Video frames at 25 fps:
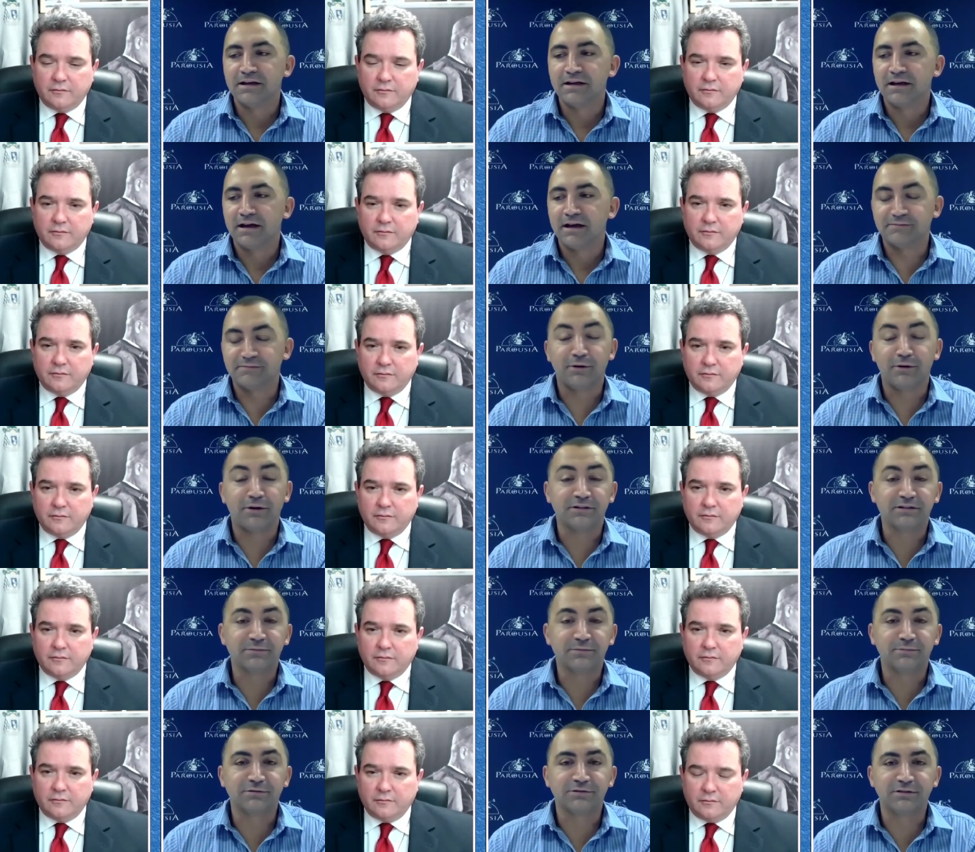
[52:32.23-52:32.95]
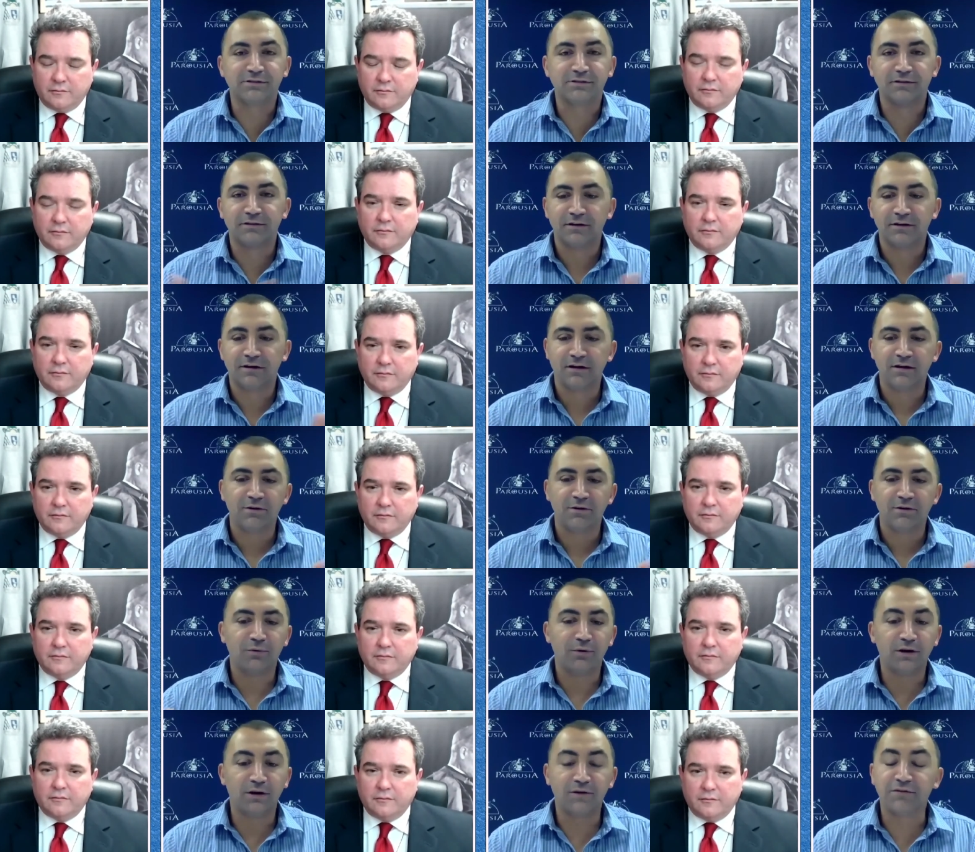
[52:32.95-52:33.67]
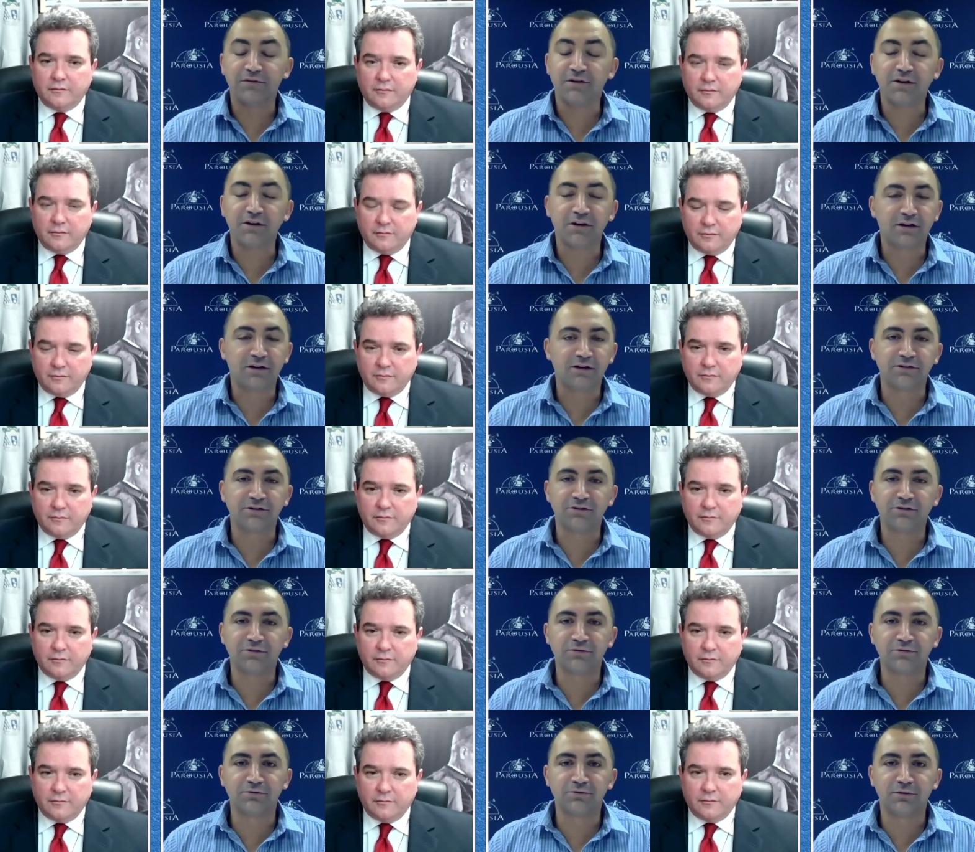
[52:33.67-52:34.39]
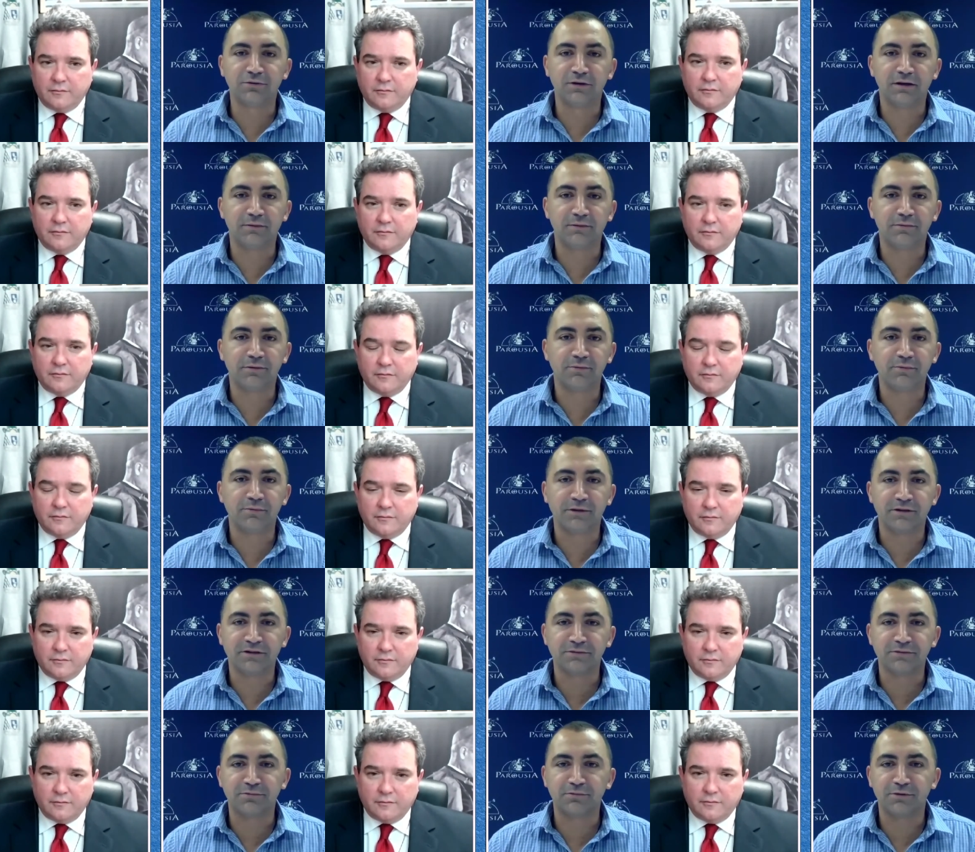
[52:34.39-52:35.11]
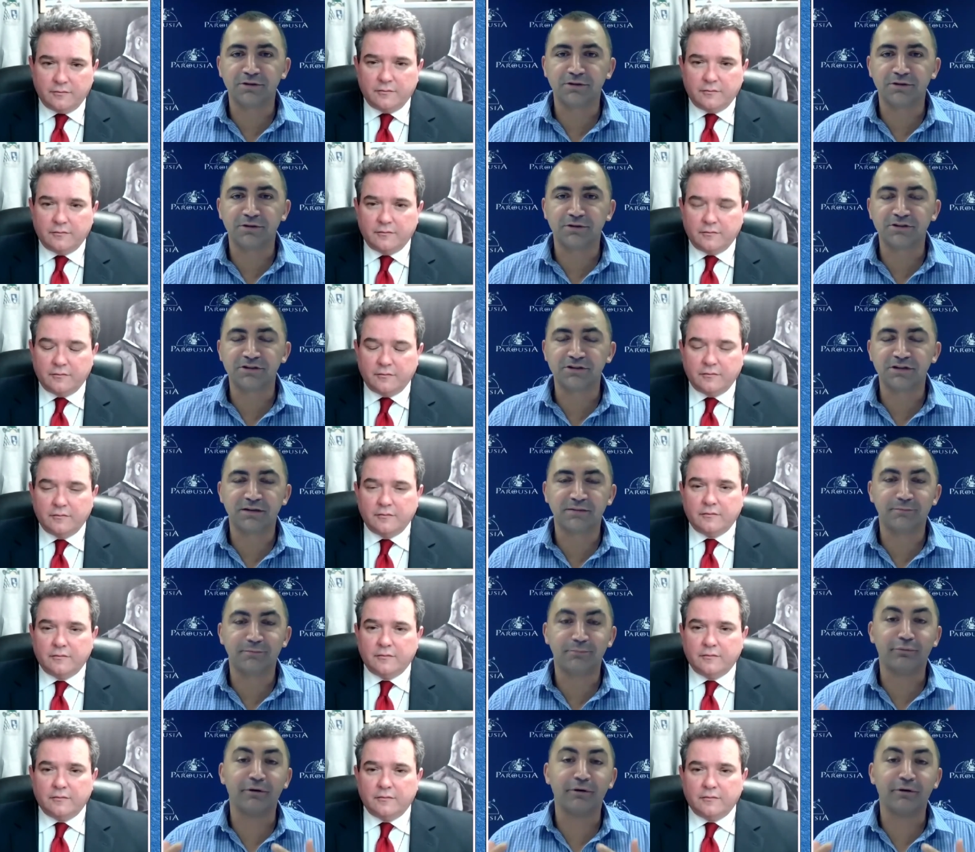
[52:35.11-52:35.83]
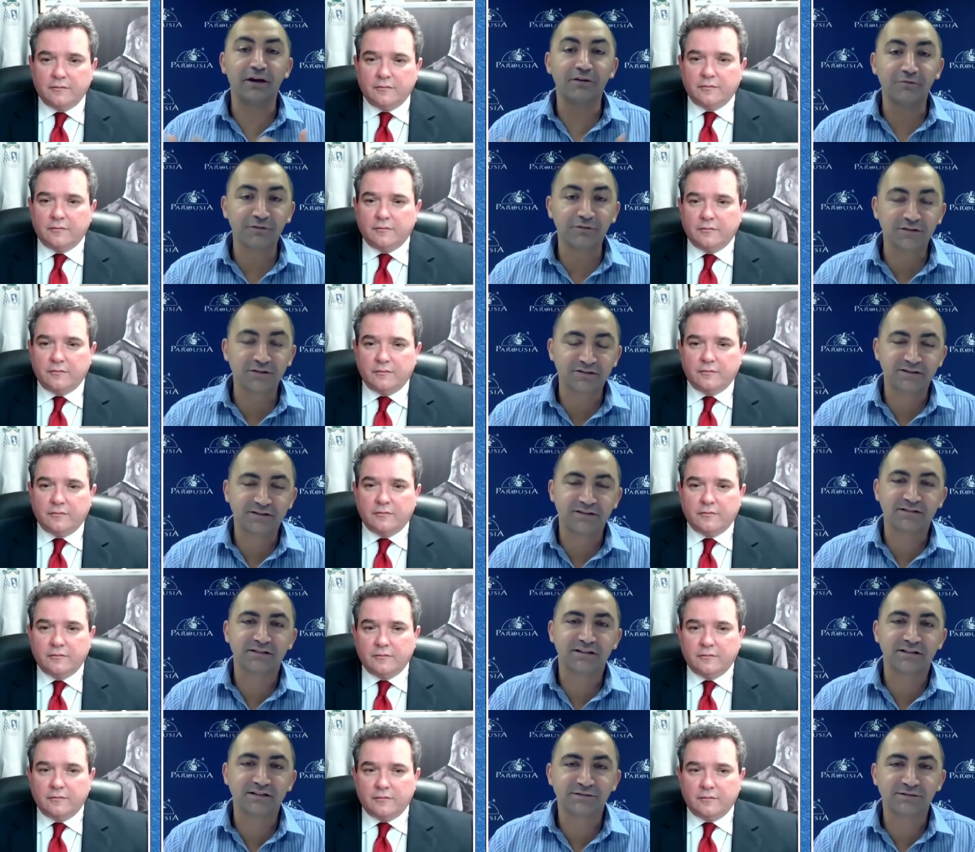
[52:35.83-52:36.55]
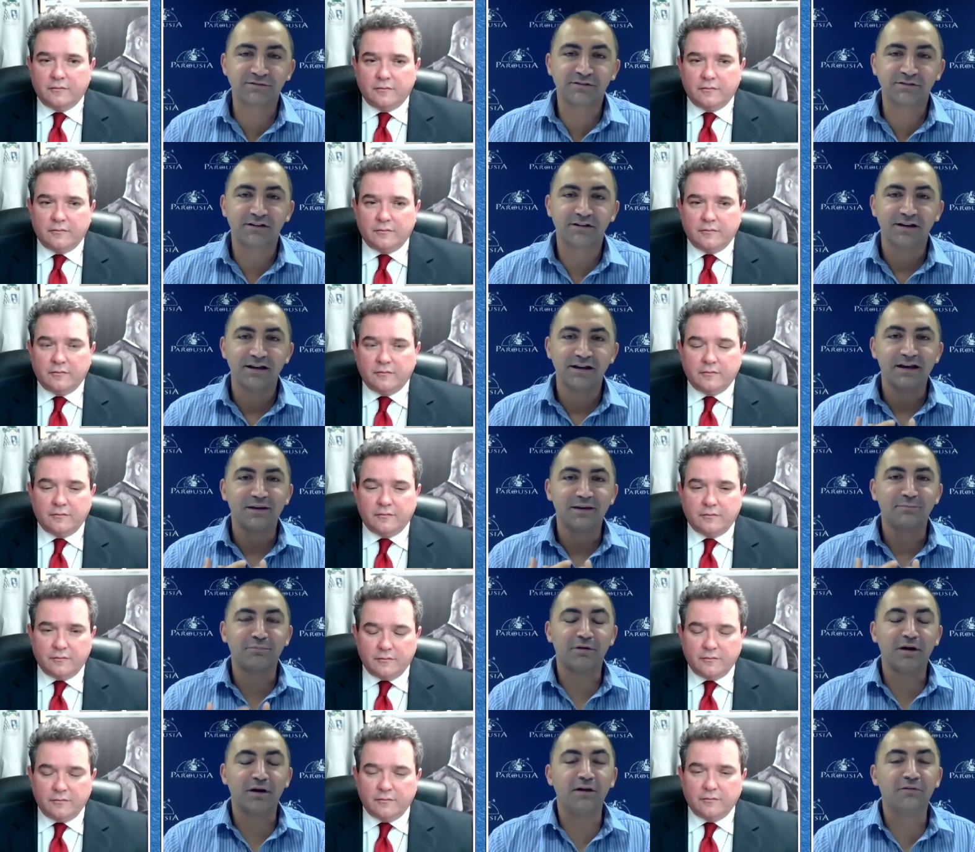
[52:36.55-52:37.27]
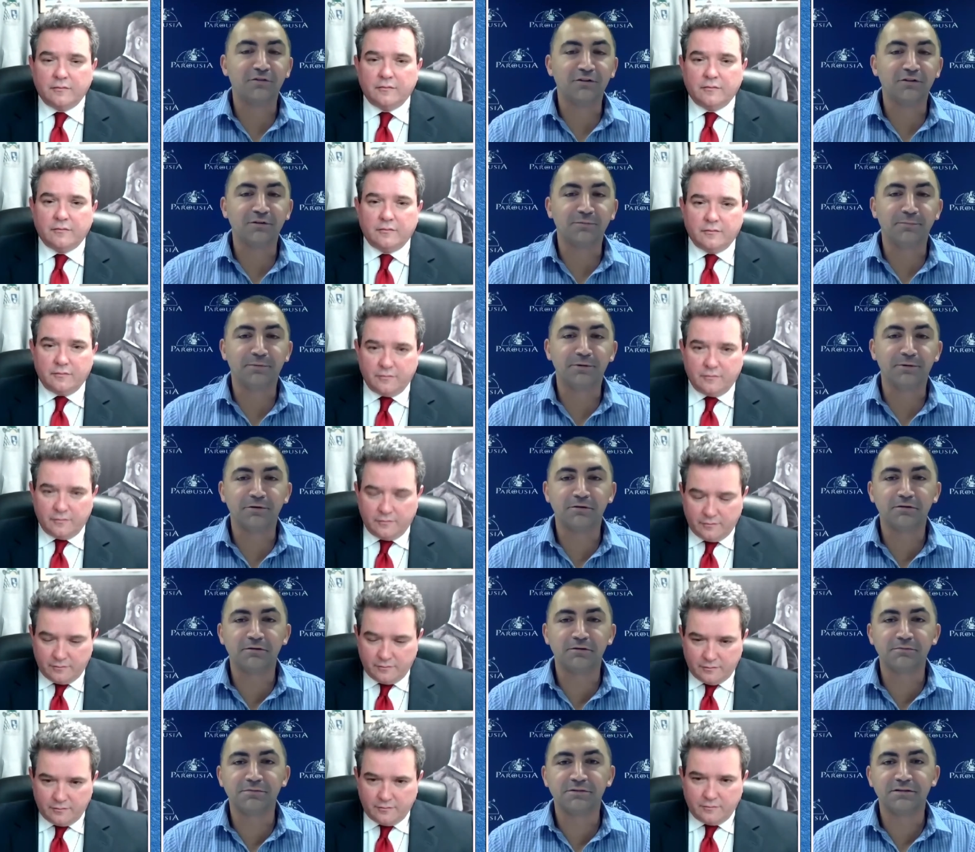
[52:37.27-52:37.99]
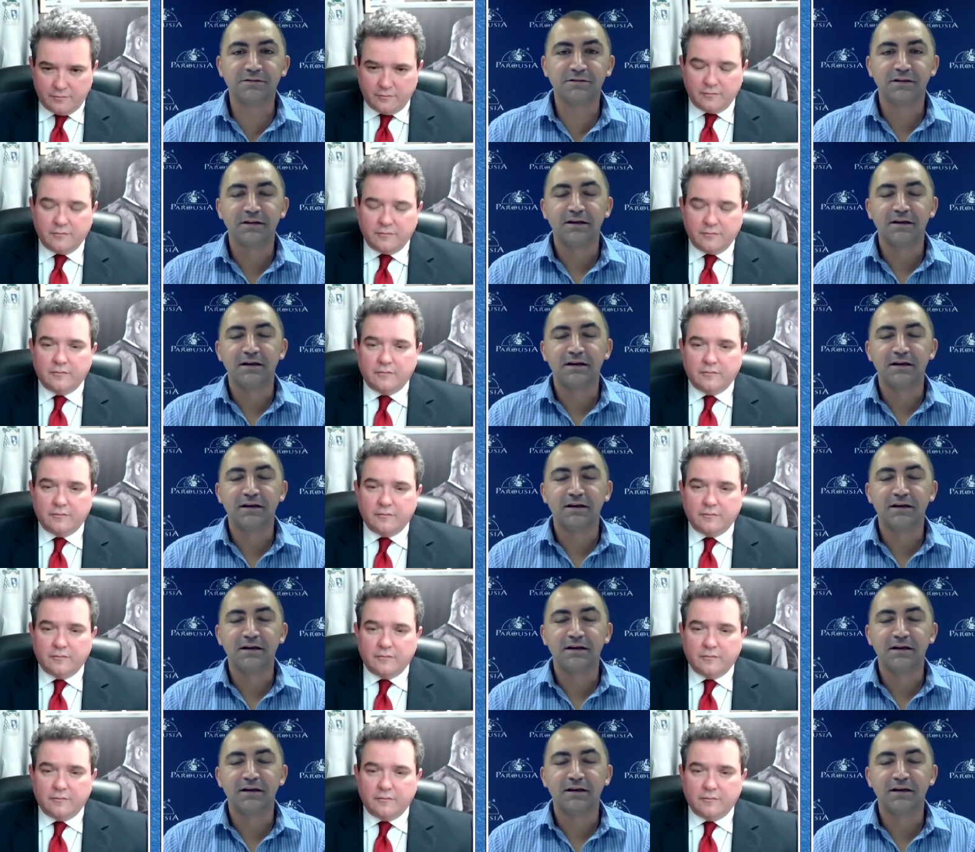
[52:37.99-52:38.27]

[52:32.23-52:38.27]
Speaker 1: as possible. So whatever you can do, be much appreciated. Pray for the success of it. Pray for the pilgrims,